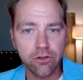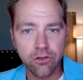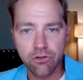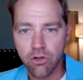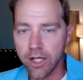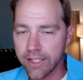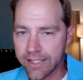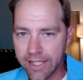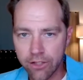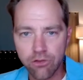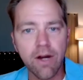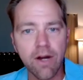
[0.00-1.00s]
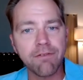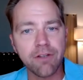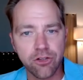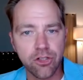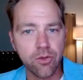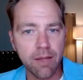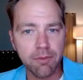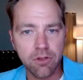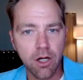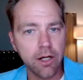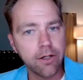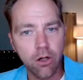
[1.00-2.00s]
You're just trying to get traffic to
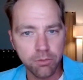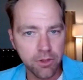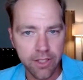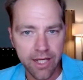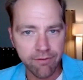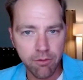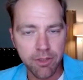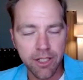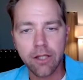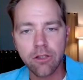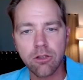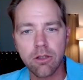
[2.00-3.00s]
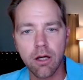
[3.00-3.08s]
Amazon and hope that they have a big ex,